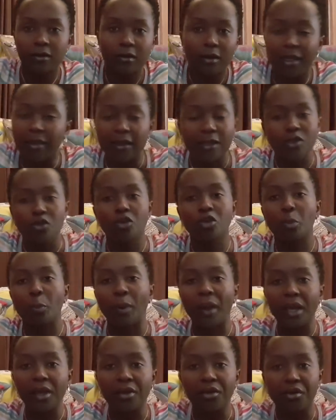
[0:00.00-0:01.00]
that's not
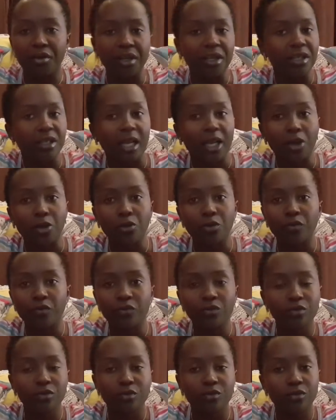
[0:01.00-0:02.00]
paying rent. Like
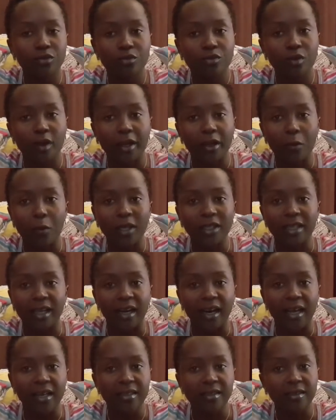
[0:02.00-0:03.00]
you like want a
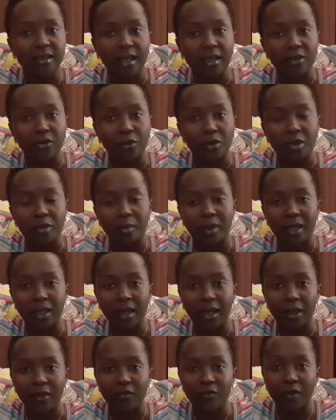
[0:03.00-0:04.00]
land title in my
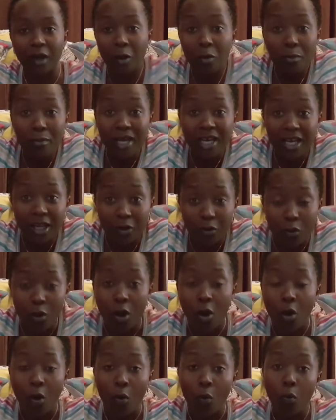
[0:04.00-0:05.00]
life.
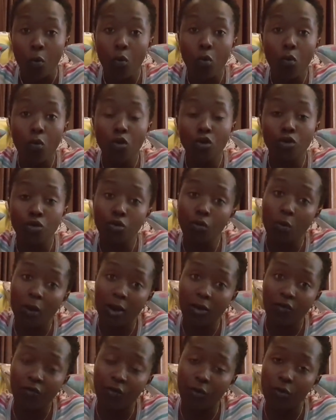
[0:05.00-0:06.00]
Who do you
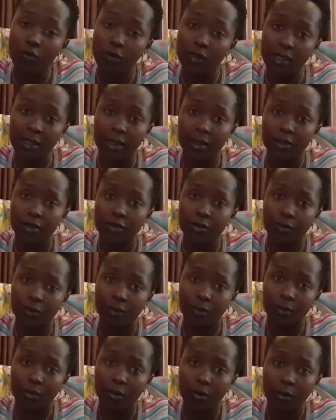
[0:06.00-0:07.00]
work for? Who sent
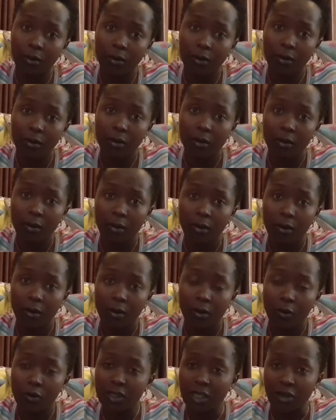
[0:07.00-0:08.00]
you?
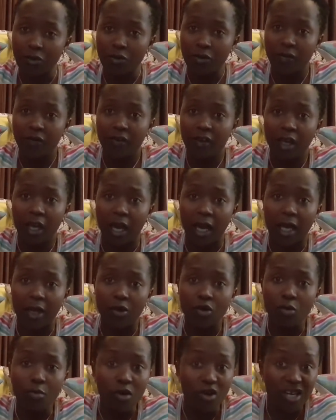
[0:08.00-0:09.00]
Because I don't think a
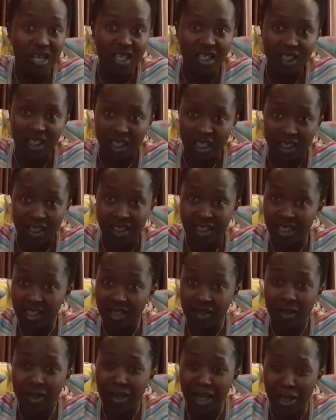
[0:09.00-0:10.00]
normal ninja that
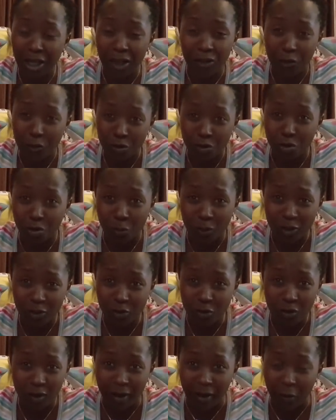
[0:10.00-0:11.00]
just... I thought you'd want to
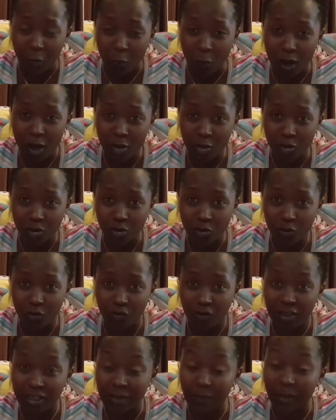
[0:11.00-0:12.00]
know like 1 or 2
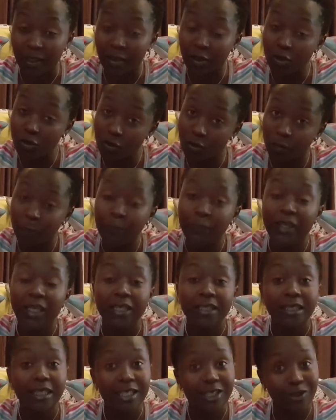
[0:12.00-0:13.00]
things, but no.
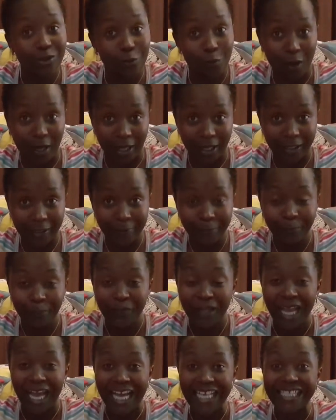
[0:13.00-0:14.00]
T Squared
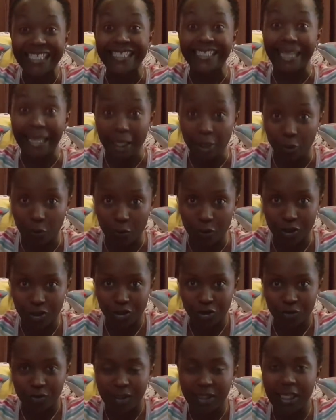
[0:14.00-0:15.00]
has 10
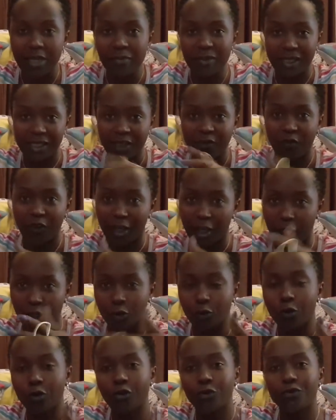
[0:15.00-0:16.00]
questions. Let me see if I
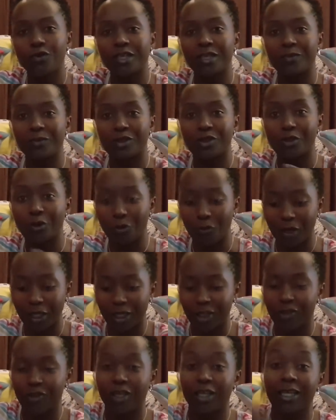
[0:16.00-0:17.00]
can go through them so
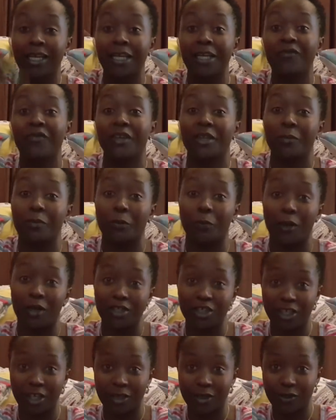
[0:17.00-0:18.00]
quickly so that I give other people a
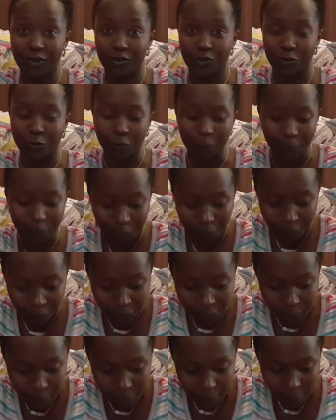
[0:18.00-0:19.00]
chance too.
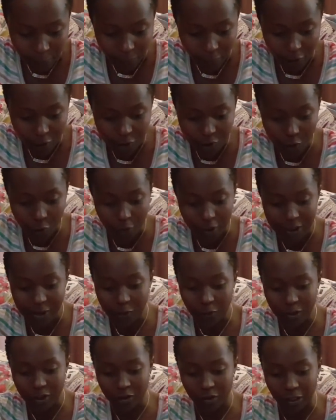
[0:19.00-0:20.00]
So his
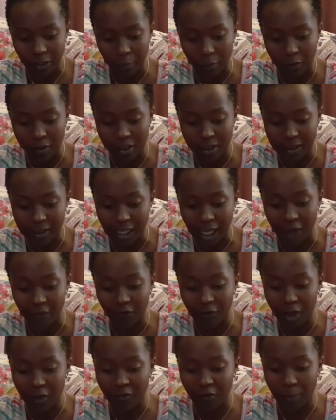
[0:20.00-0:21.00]
question number 1 is,
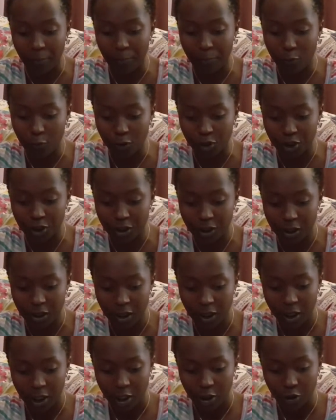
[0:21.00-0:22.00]
have you ever pushed
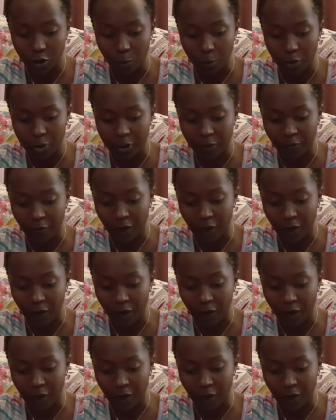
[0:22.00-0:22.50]
your body